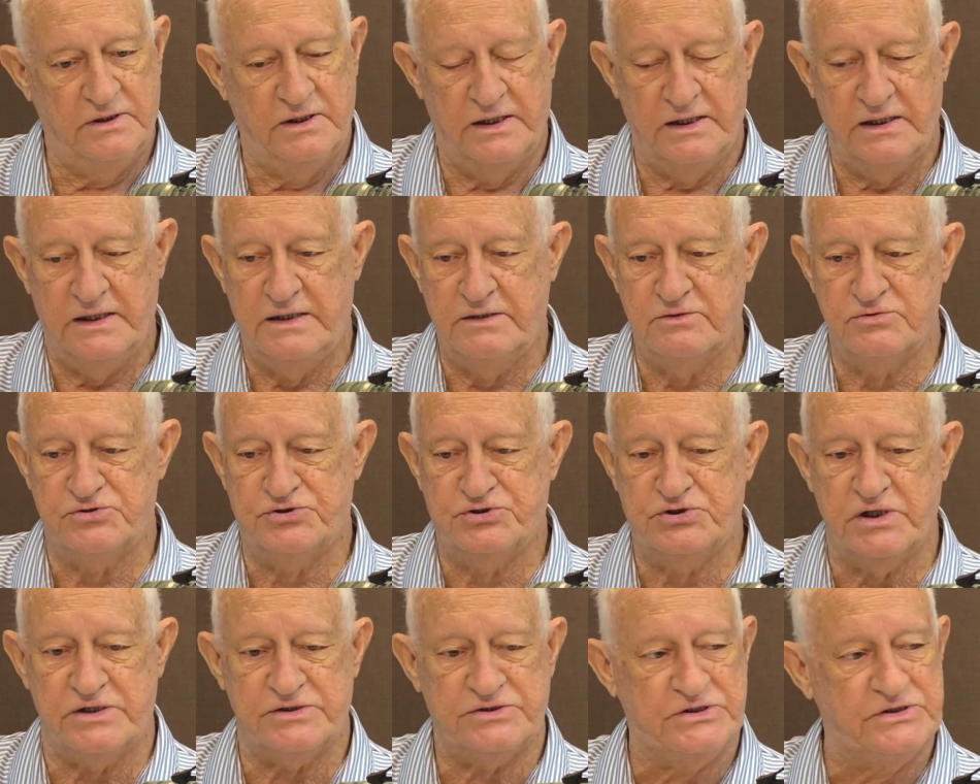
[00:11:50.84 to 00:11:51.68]
He was
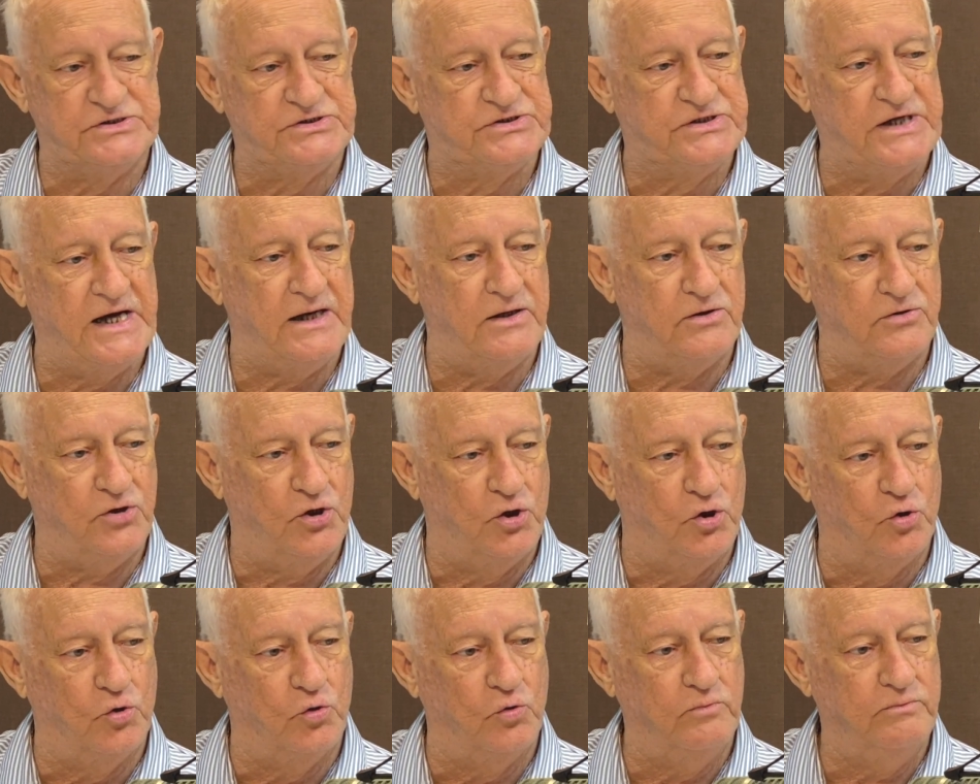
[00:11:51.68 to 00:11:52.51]
just as down
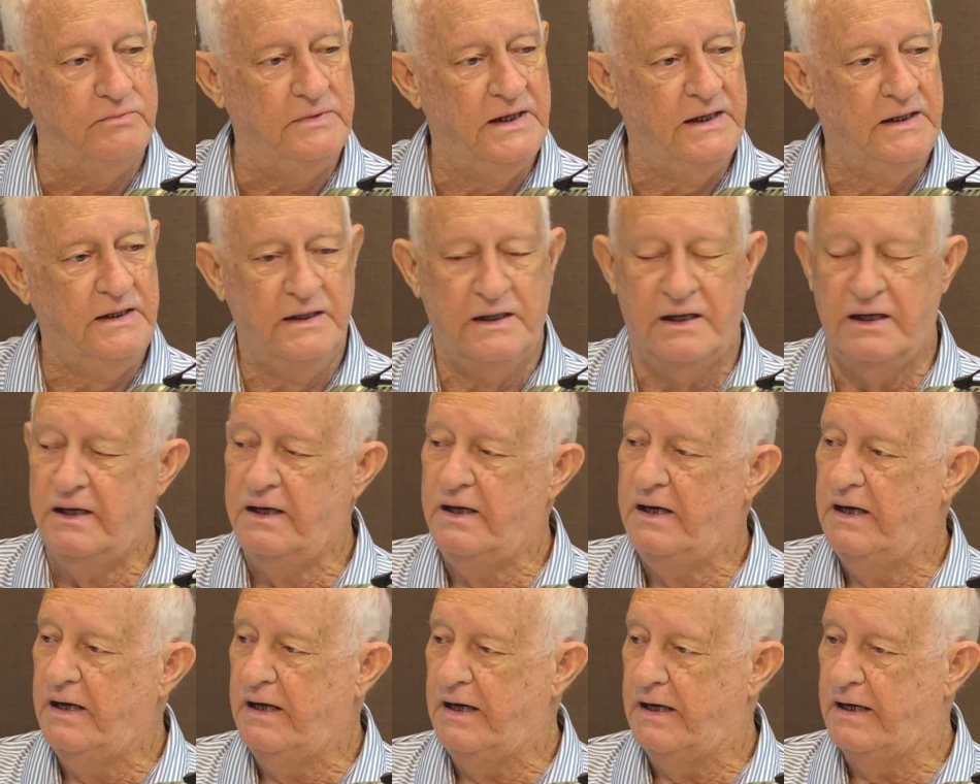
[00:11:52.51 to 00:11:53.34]
home,
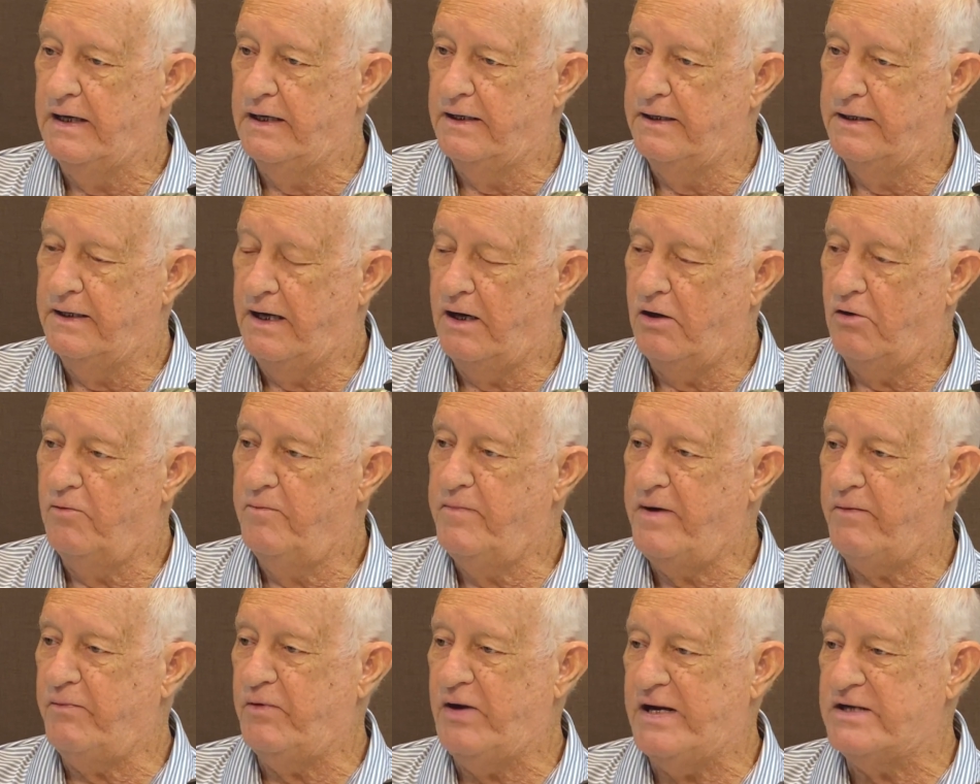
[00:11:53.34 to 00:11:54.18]
and I
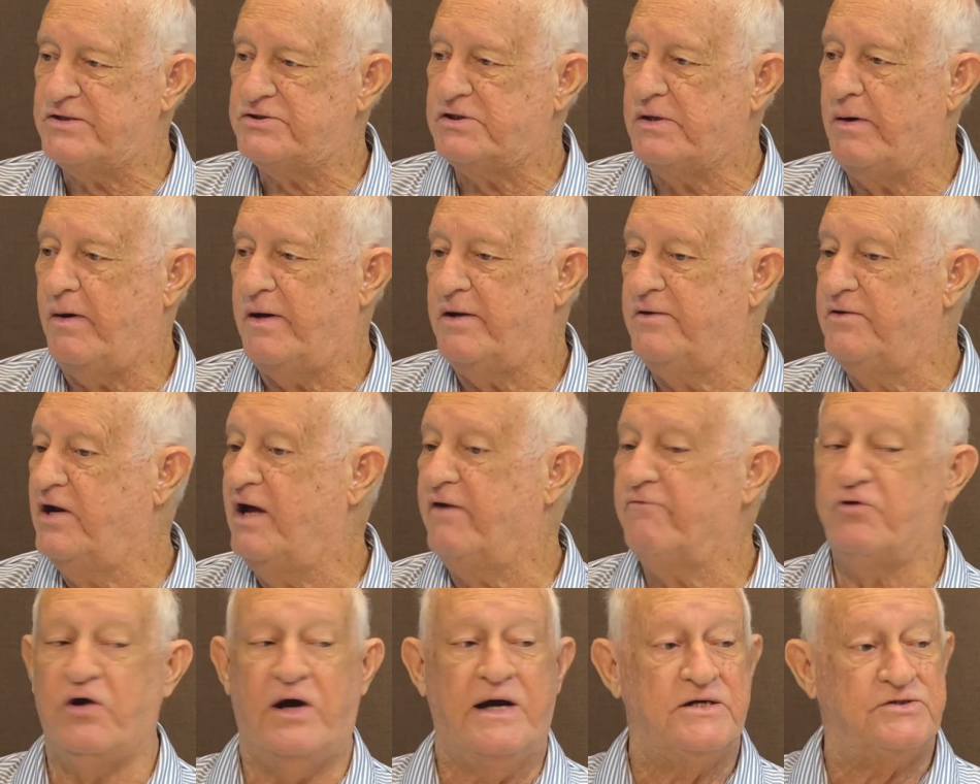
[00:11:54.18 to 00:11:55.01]
remember I'd
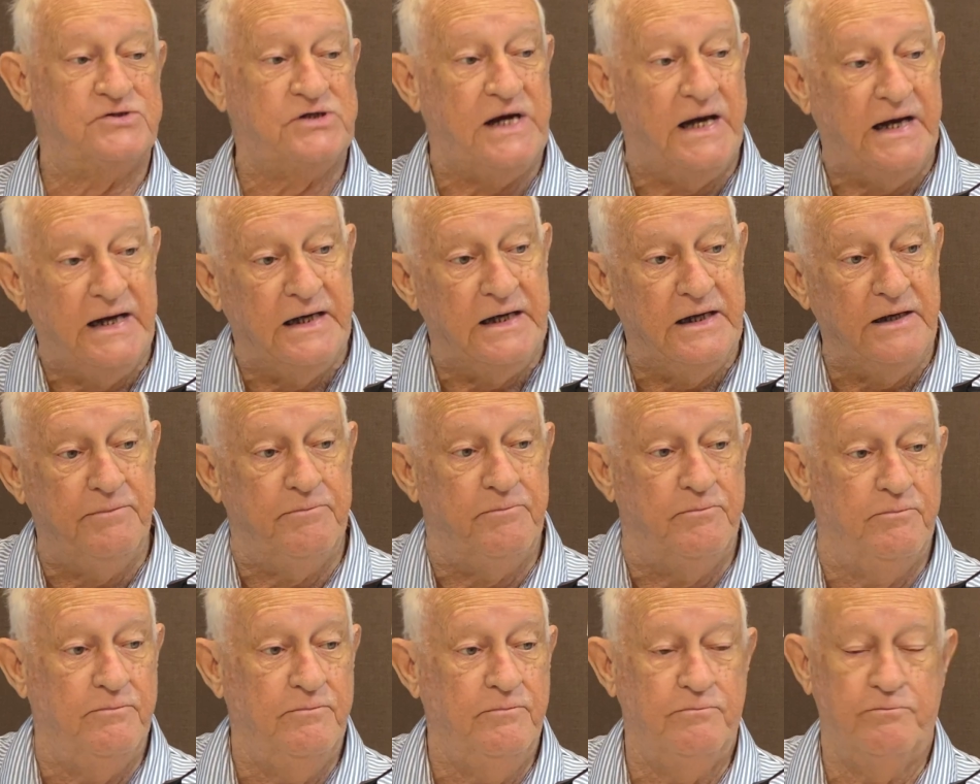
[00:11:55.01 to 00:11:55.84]
never asked
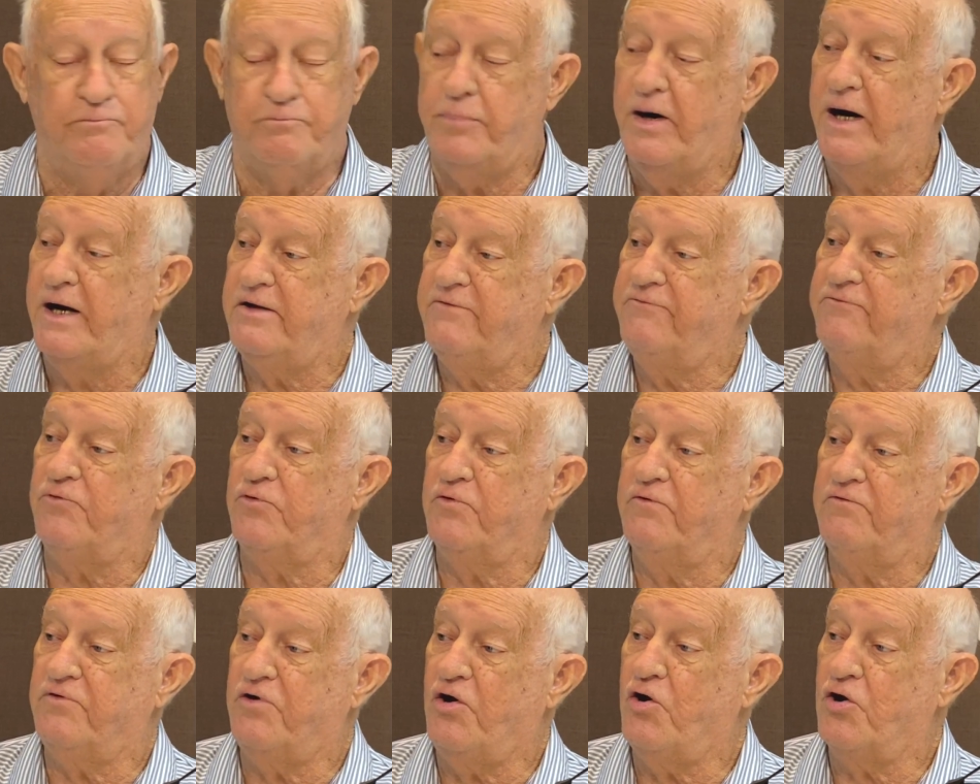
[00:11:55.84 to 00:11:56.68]
anybody
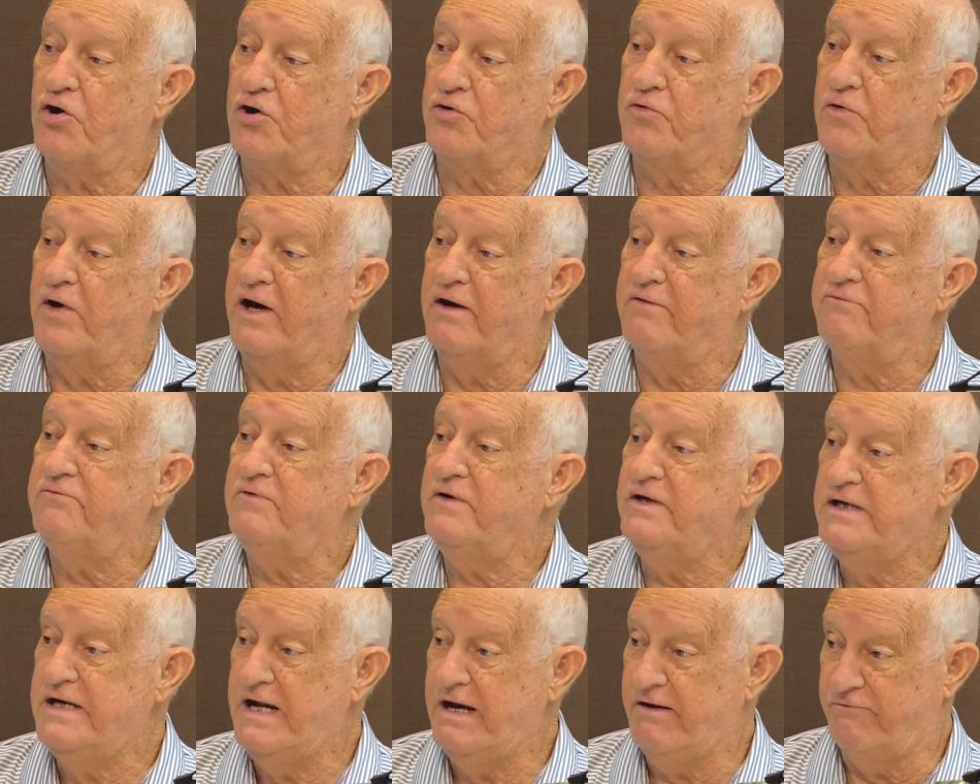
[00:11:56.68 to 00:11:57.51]
for an autograph,
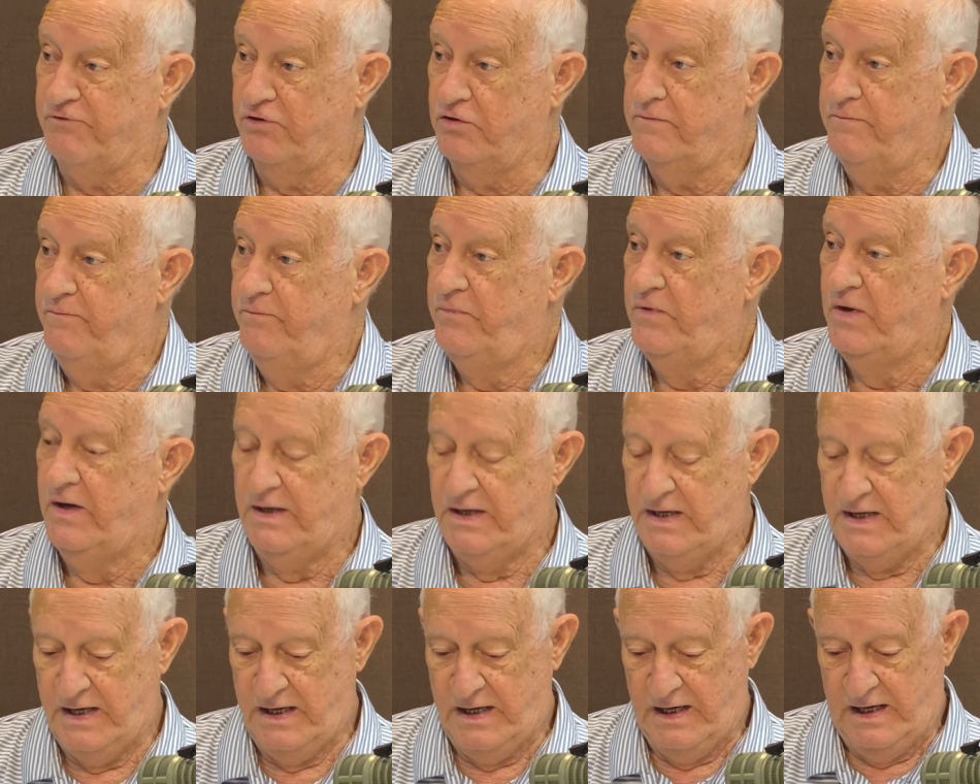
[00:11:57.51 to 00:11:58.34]
never.
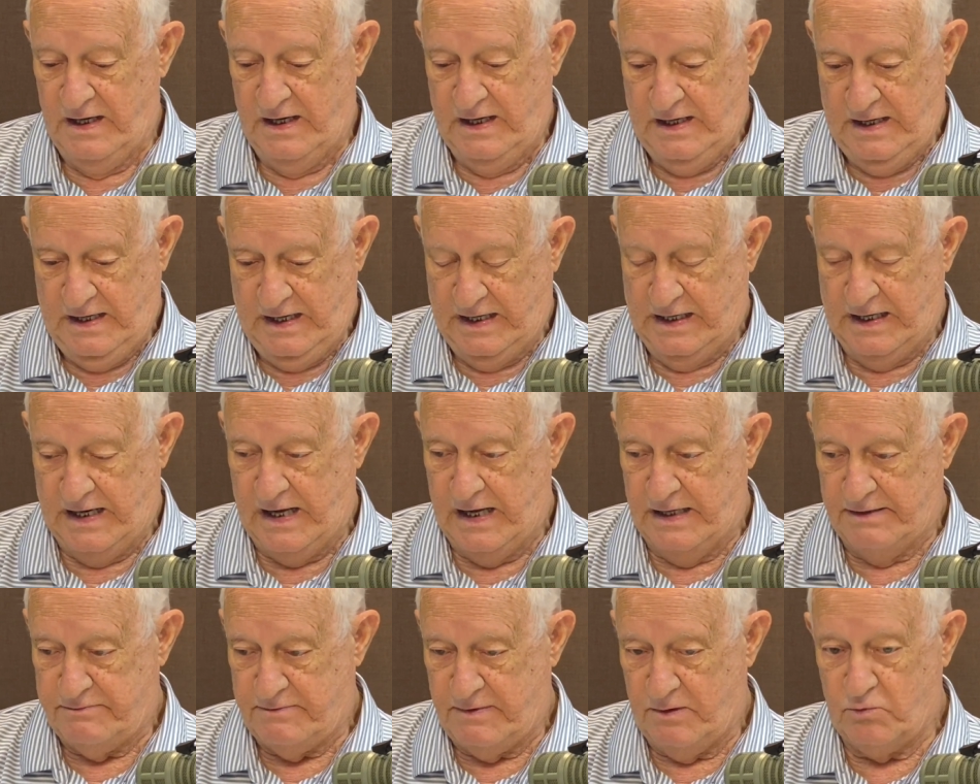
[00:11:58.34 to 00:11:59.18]
And
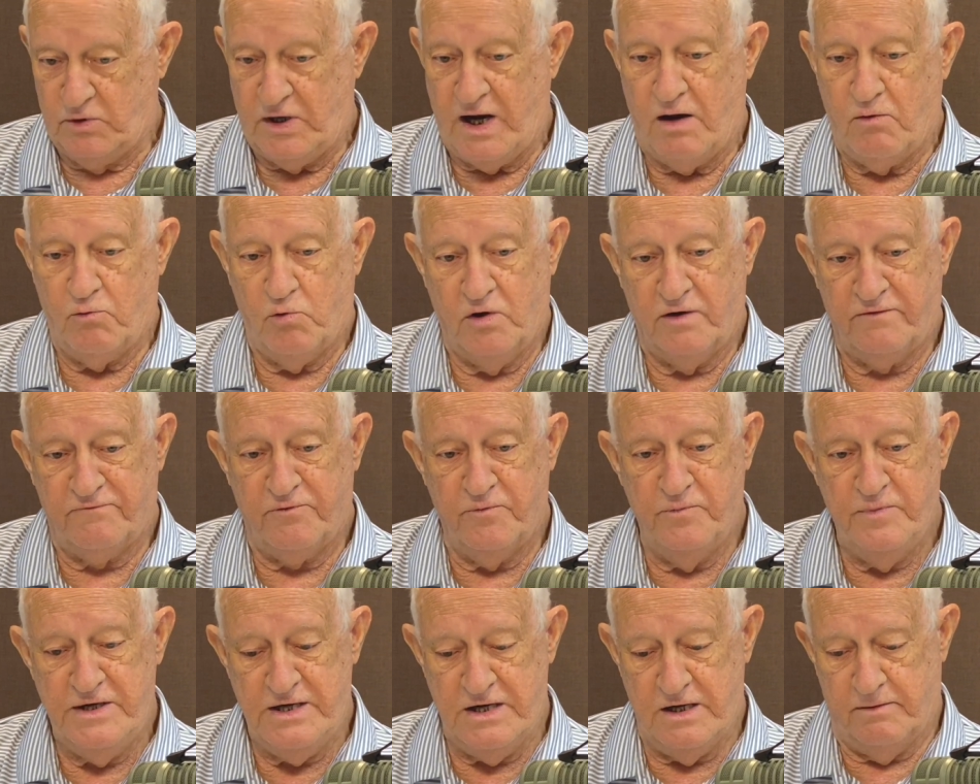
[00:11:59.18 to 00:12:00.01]
I got one from
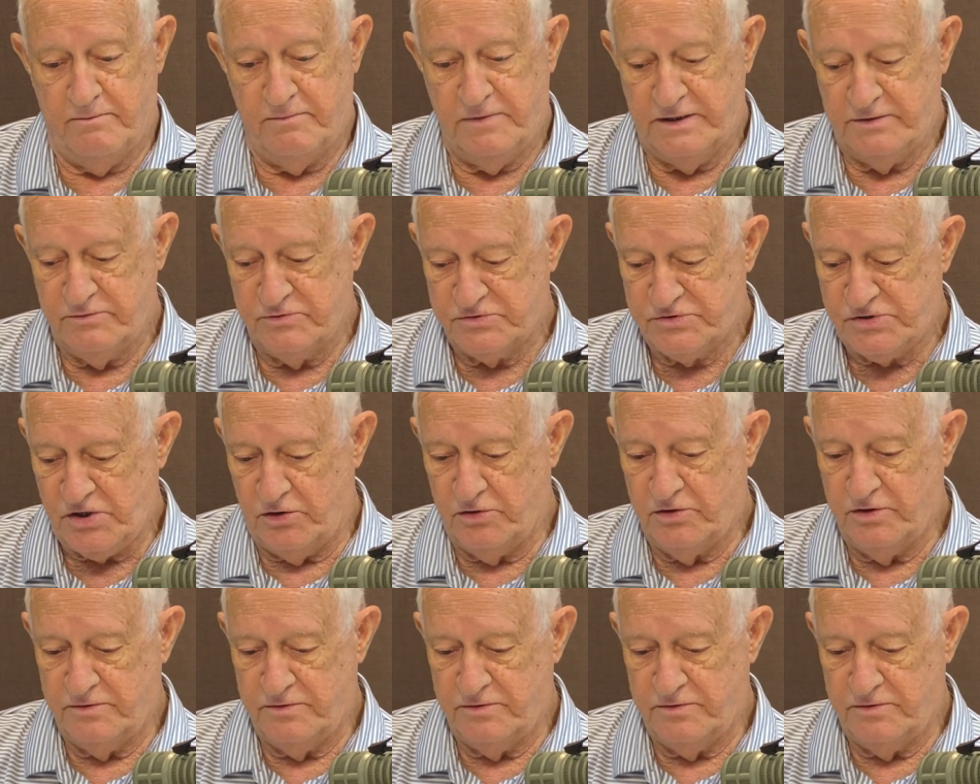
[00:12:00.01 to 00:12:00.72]
him, and it was on the